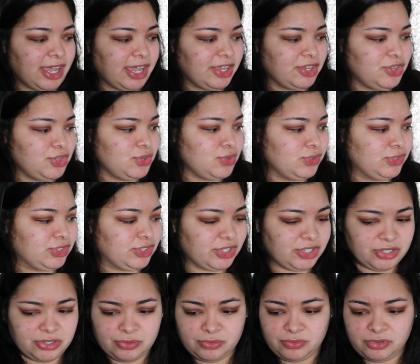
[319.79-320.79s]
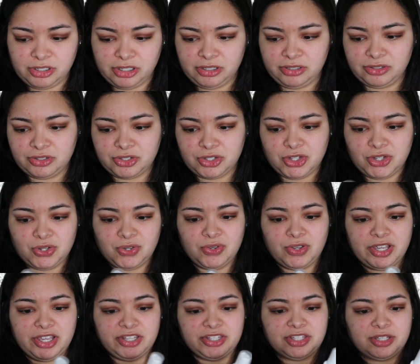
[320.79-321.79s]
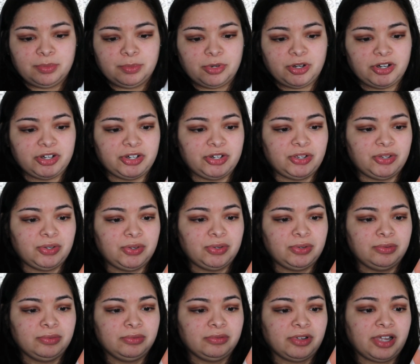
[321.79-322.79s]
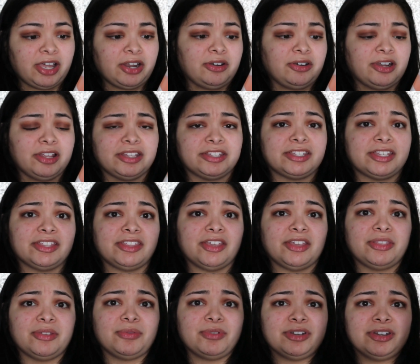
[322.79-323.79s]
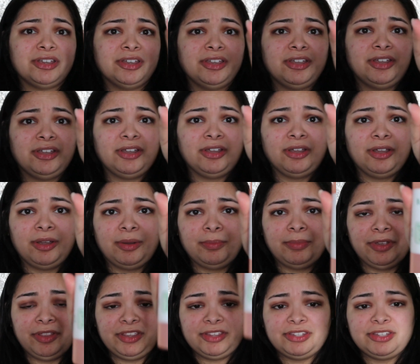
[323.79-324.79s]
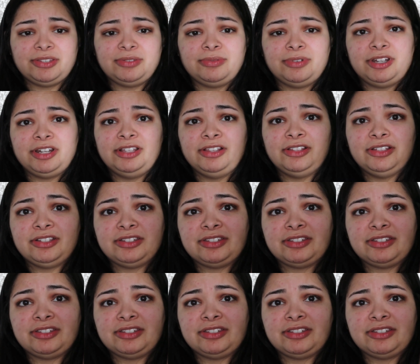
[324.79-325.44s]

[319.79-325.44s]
I use this one too. It's the Mario, I don't know how to say the other one, but this is what it